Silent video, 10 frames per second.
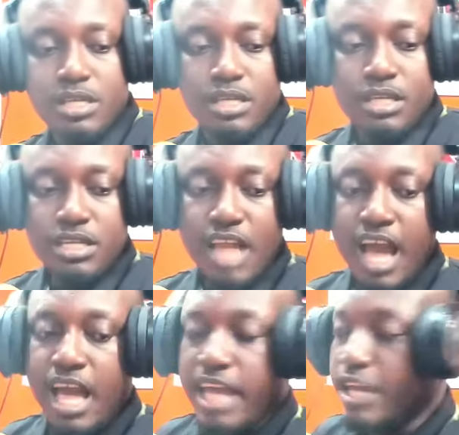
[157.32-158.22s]
Na
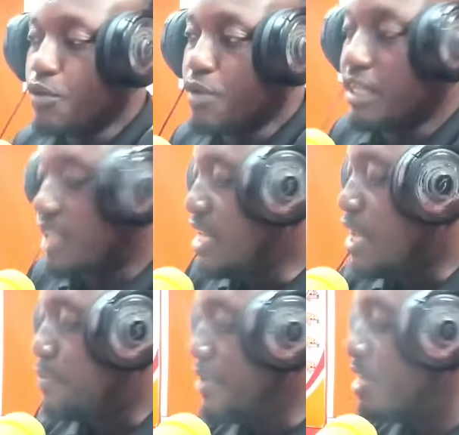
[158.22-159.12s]
a no crescent
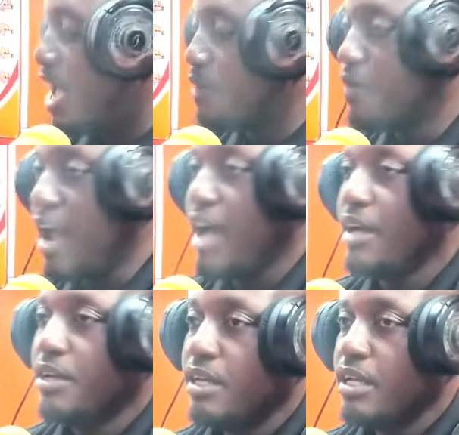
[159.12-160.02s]
European enra
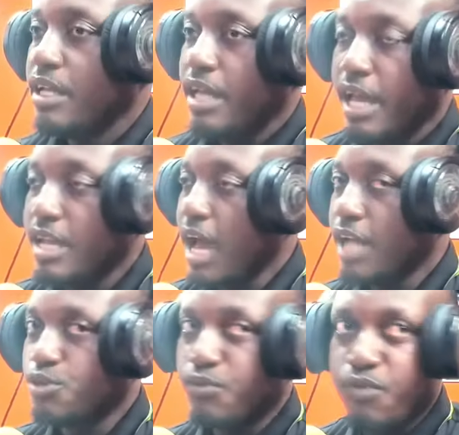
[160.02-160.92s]
and a
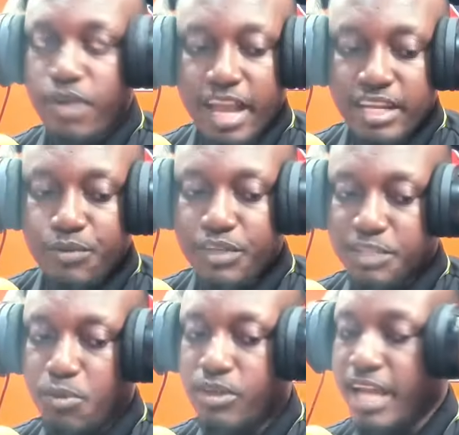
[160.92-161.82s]
hat to folk any
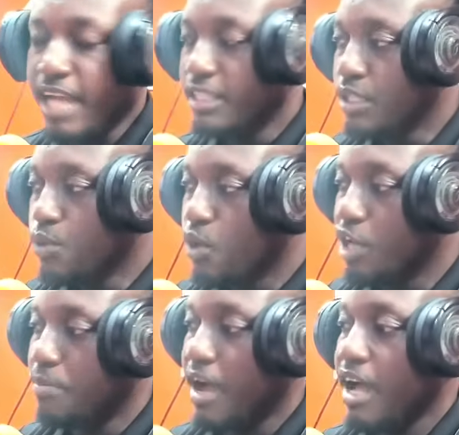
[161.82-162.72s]
Richmond ayi
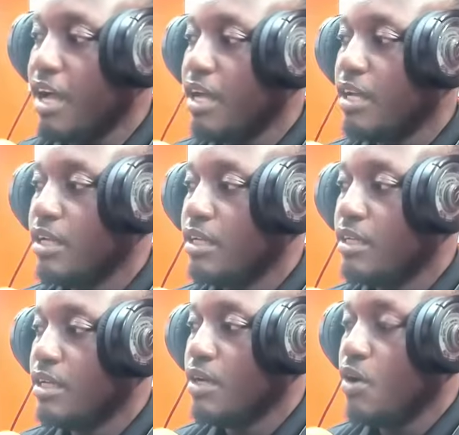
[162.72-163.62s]
goalkeeper.
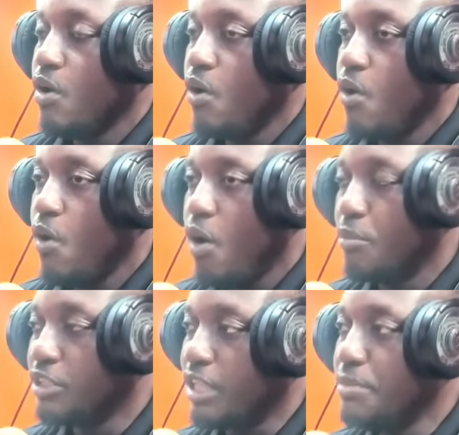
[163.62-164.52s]

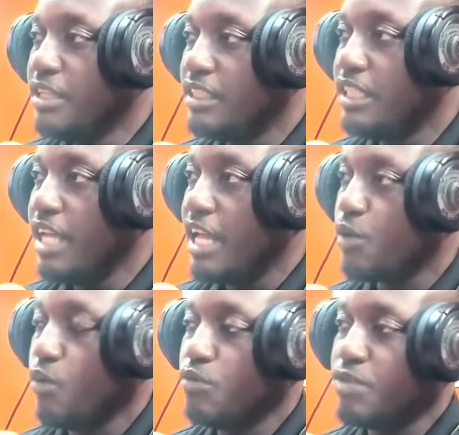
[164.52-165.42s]
Omo terminity a
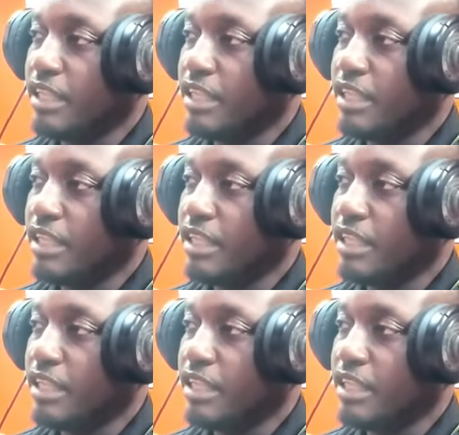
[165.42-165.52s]
contract